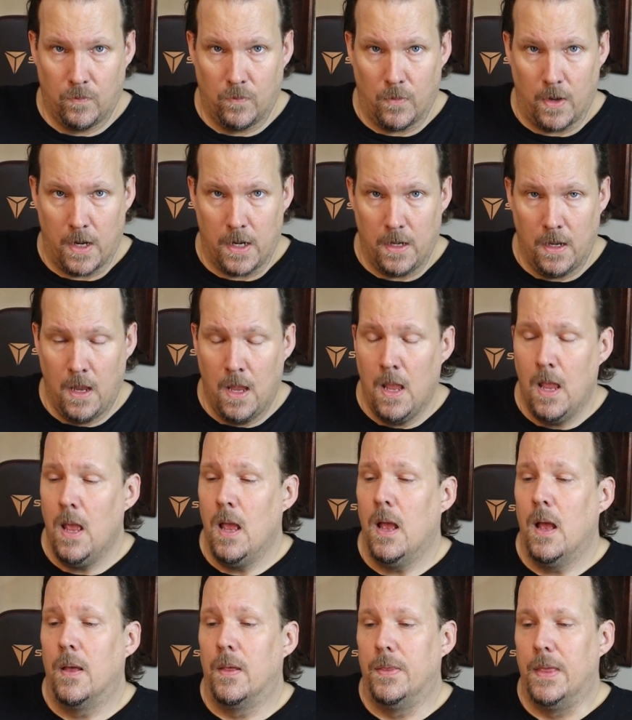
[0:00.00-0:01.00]
right?
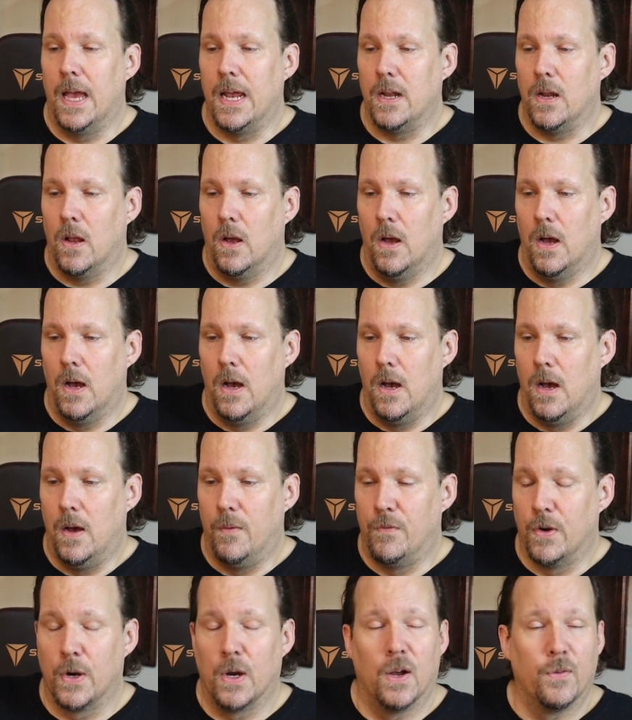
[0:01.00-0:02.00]
That
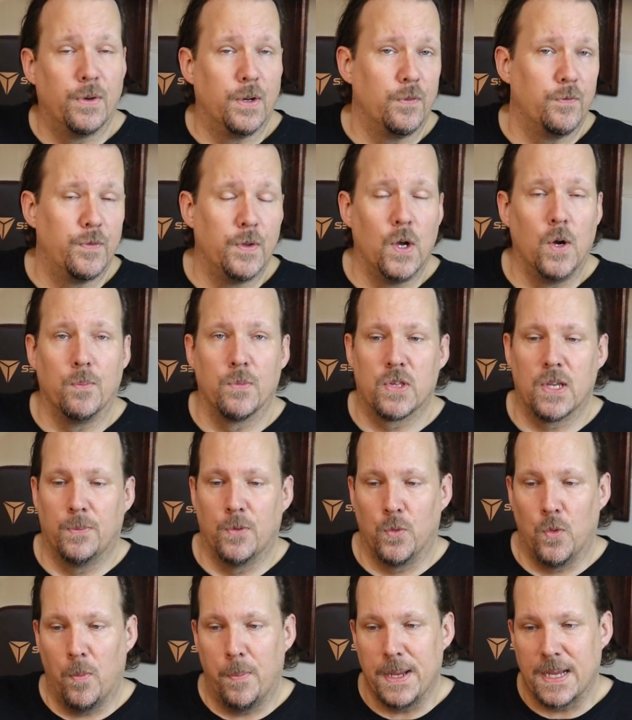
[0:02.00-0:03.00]
very often in film,
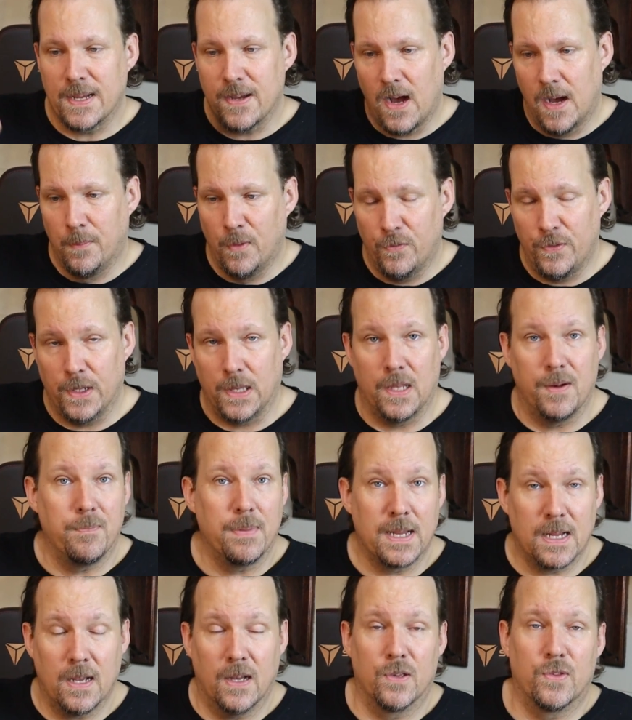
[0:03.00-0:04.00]
someone will become a villain
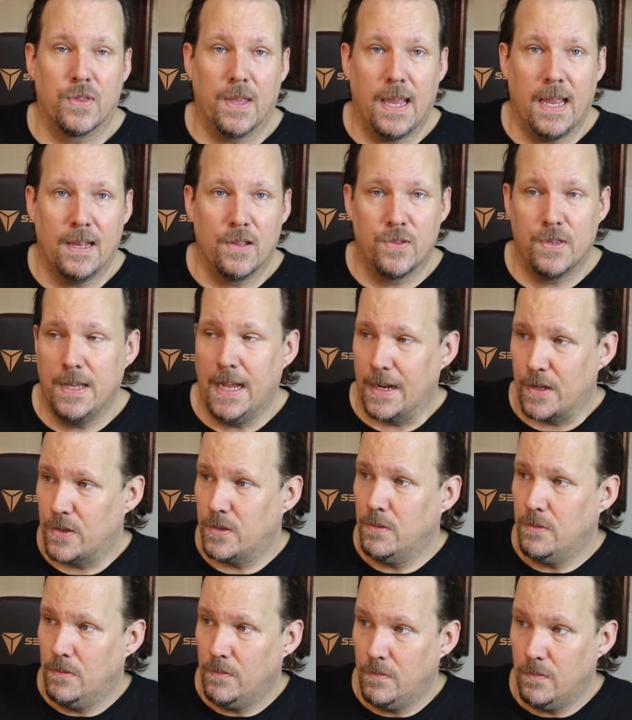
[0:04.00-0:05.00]
because they had
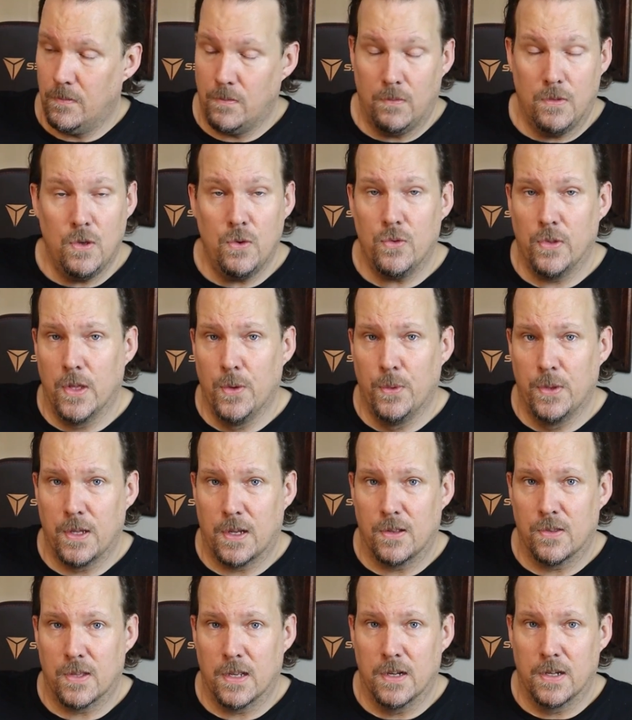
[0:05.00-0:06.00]
sex, usually with a
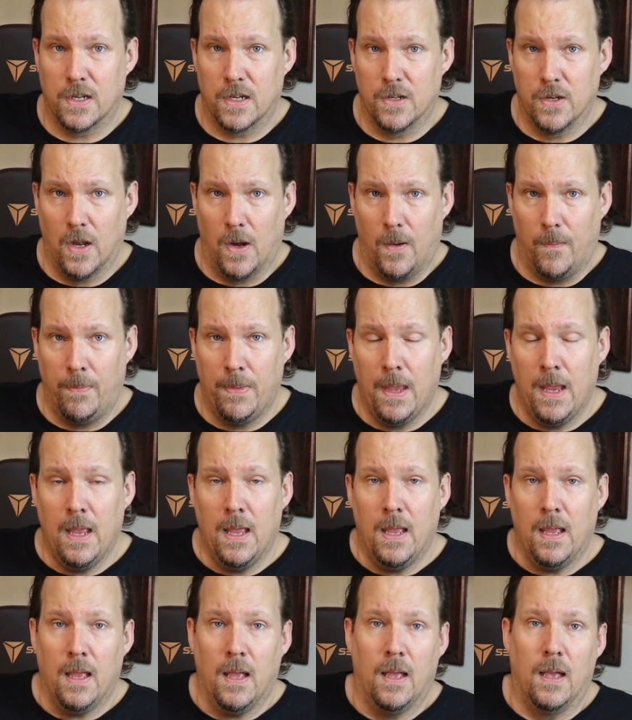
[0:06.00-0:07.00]
consenting adult.
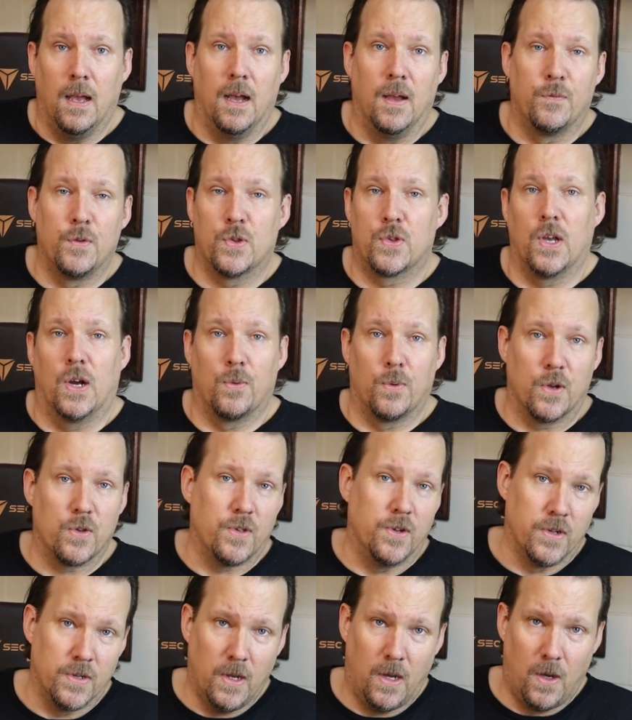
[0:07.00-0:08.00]
If you saw
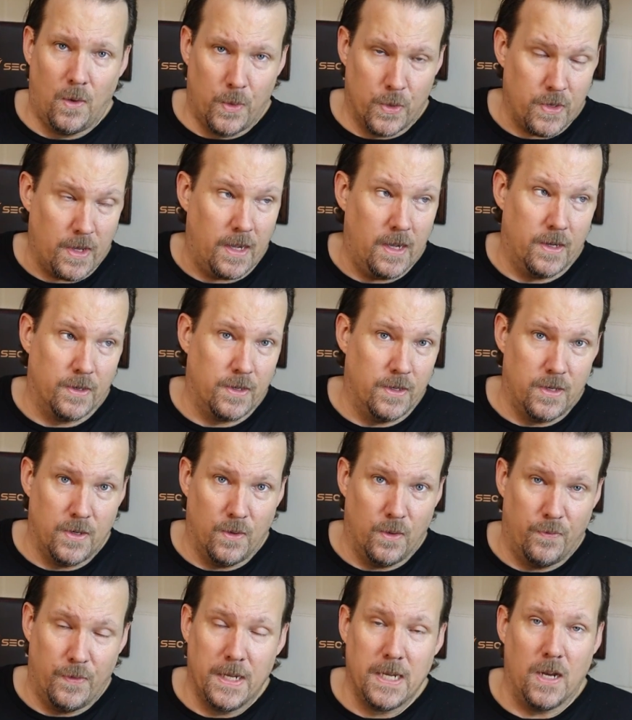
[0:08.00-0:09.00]
Russian Doll, which I ought to
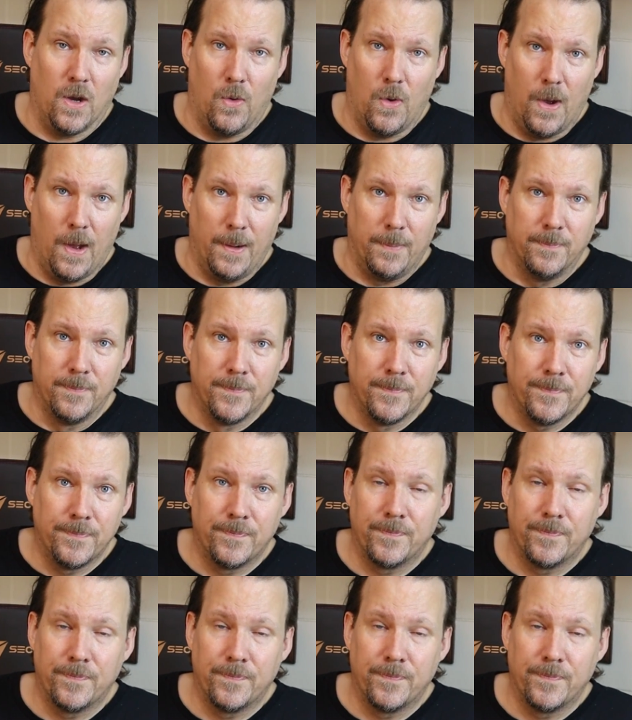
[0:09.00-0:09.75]
do a video on,